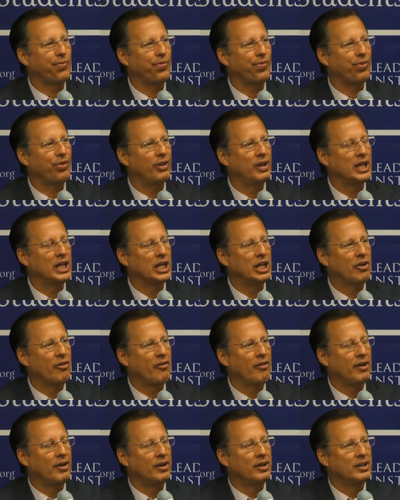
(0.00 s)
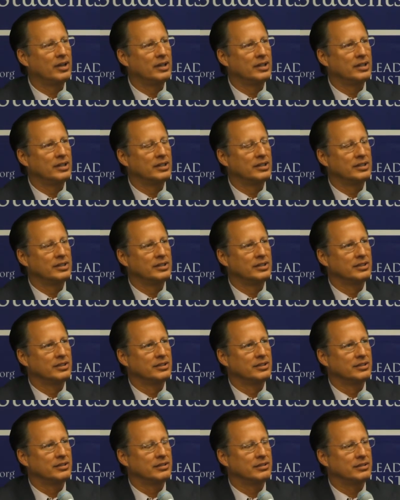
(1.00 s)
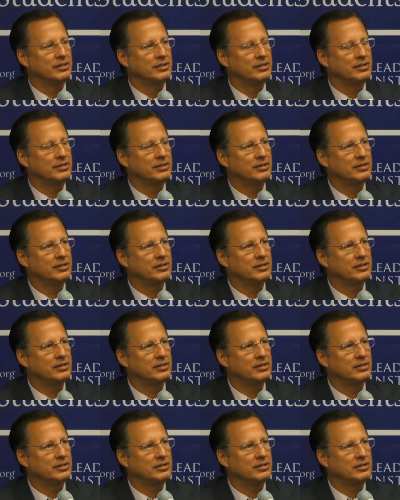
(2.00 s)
(no one is talking)